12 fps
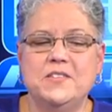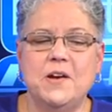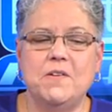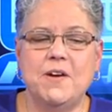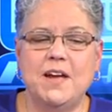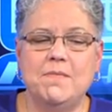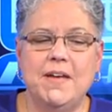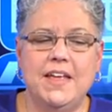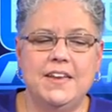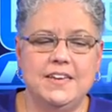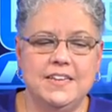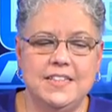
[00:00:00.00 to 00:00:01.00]
So I
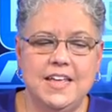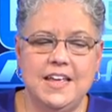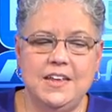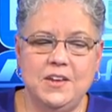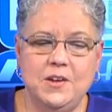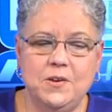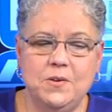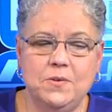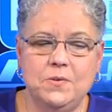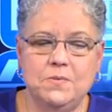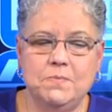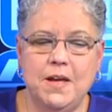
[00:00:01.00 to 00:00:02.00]
recommend that
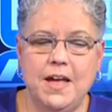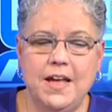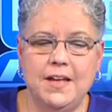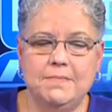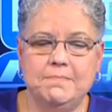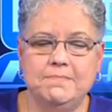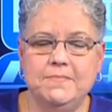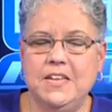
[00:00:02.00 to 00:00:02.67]
you um,